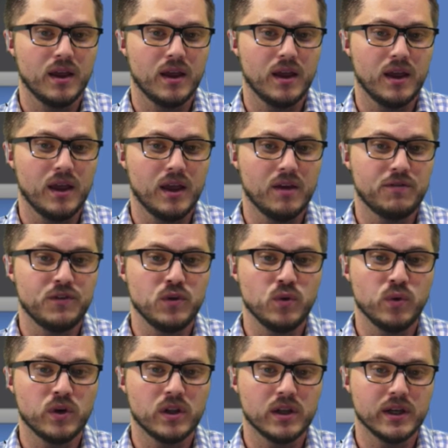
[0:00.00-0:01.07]
If you
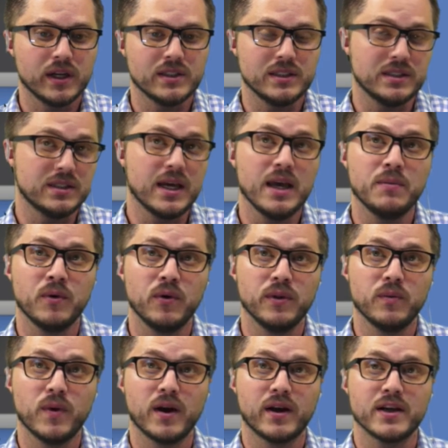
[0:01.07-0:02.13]
click disable, then
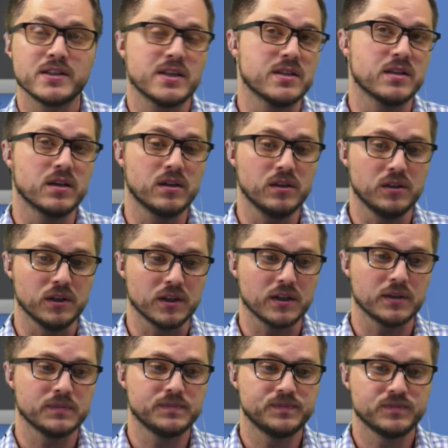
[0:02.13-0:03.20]
Wirecast isn't going to
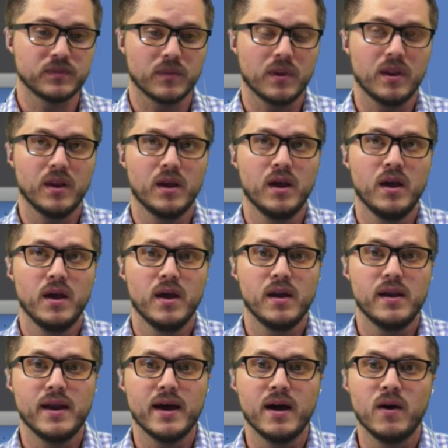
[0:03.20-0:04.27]
look.
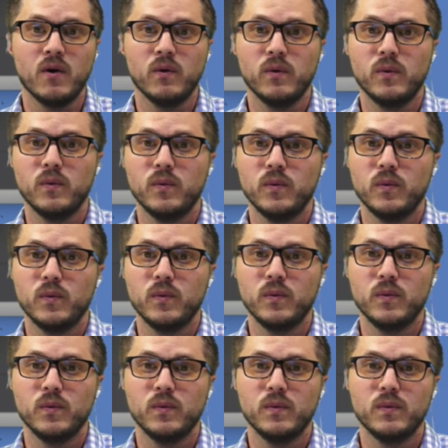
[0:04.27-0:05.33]
Now,
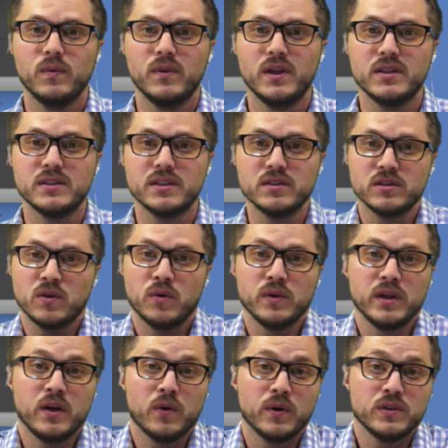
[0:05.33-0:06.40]
this is
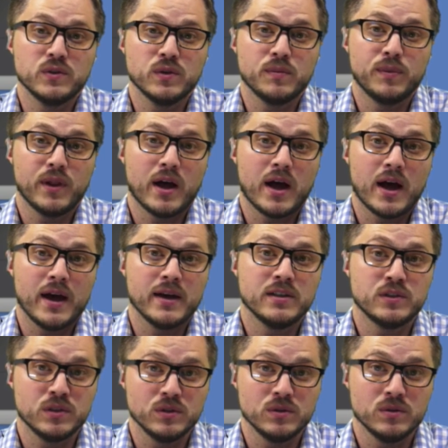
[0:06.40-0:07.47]
only going to apply
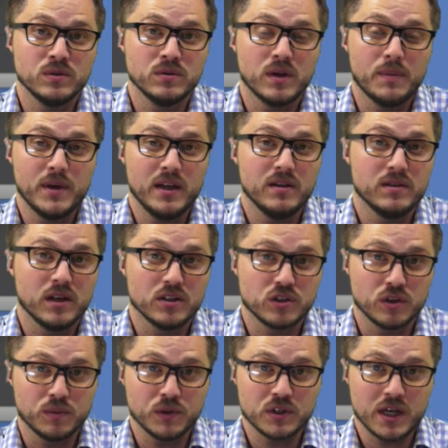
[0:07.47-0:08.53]
to, a
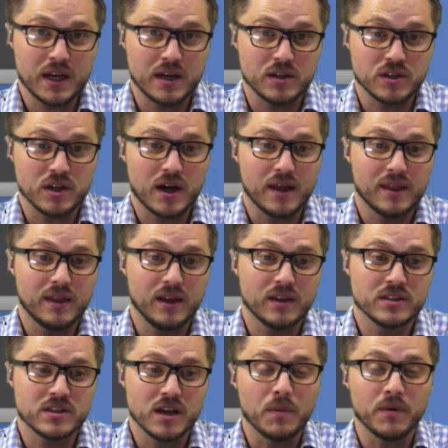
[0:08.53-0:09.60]
certain percentage. I think
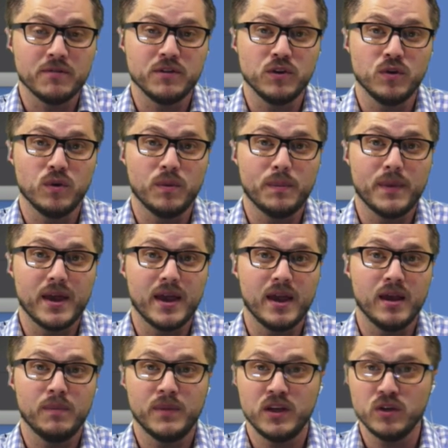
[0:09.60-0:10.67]
some of you
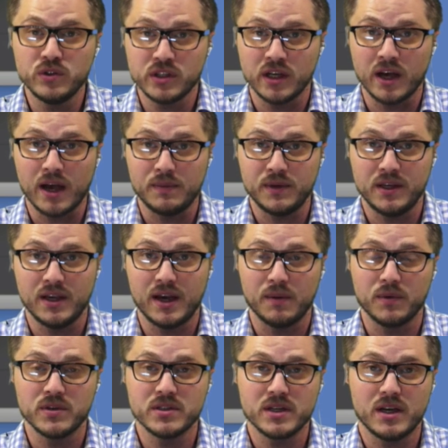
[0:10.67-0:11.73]
may be using IP
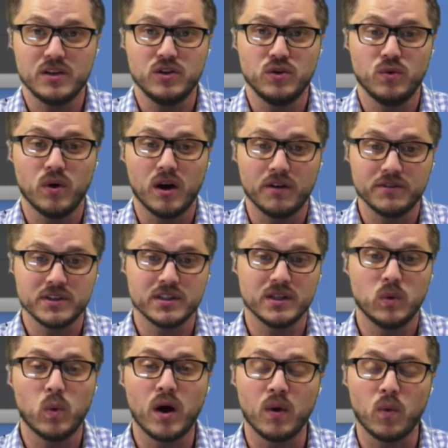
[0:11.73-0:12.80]
cameras and you obviously
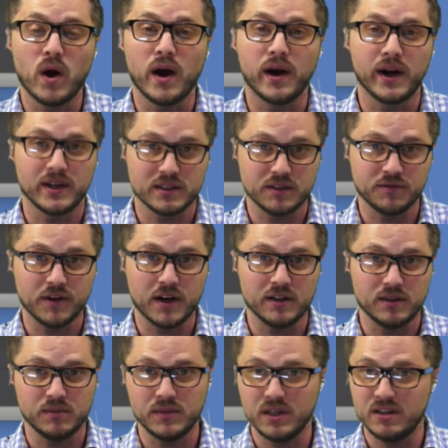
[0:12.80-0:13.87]
want Wirecast to find
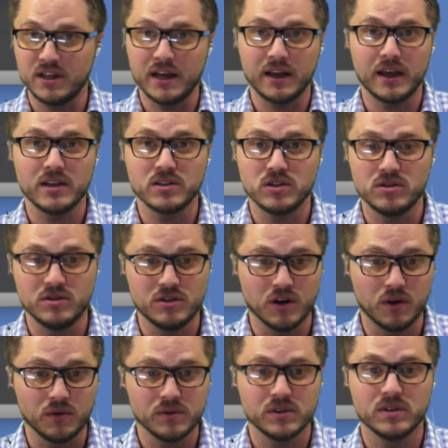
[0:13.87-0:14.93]
them. In that case, don't